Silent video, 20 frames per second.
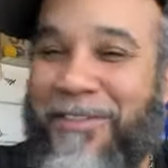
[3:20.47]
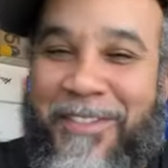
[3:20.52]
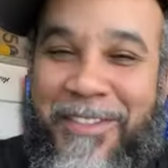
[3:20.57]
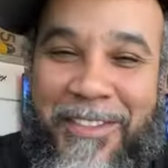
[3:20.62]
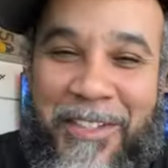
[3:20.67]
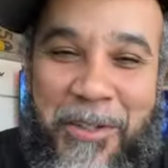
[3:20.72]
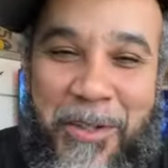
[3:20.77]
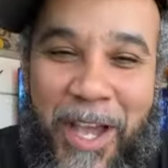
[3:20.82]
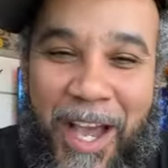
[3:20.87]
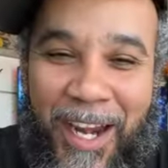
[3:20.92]

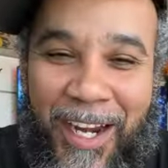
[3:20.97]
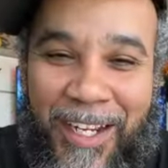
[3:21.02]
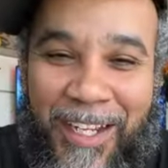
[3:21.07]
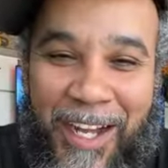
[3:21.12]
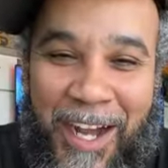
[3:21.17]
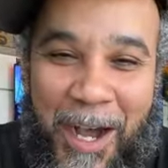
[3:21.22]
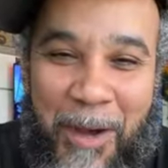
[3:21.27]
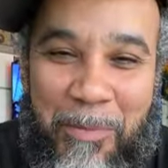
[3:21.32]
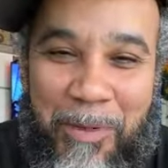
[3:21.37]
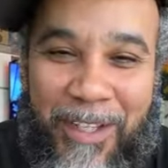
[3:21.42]
You got a
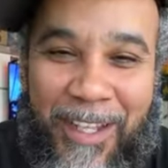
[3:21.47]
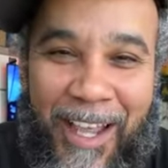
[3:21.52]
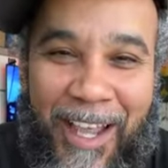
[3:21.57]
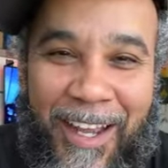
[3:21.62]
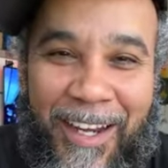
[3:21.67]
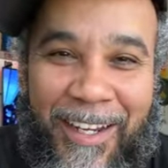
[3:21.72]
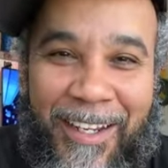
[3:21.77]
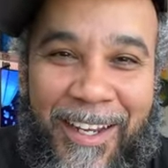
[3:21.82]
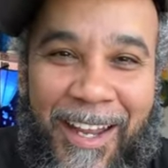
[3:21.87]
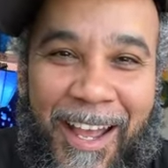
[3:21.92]

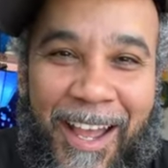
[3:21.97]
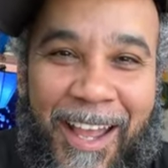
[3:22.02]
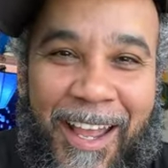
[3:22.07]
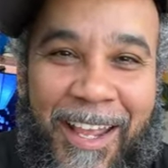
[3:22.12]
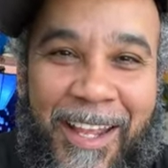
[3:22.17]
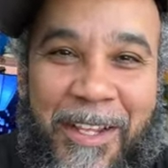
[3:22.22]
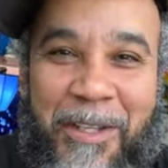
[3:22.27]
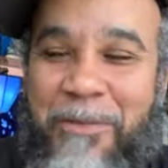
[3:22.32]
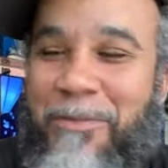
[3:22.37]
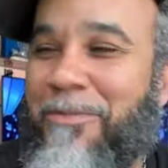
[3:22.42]
complicated
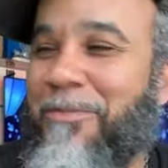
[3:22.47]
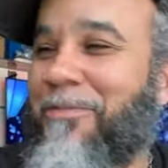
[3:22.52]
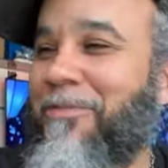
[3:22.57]
name.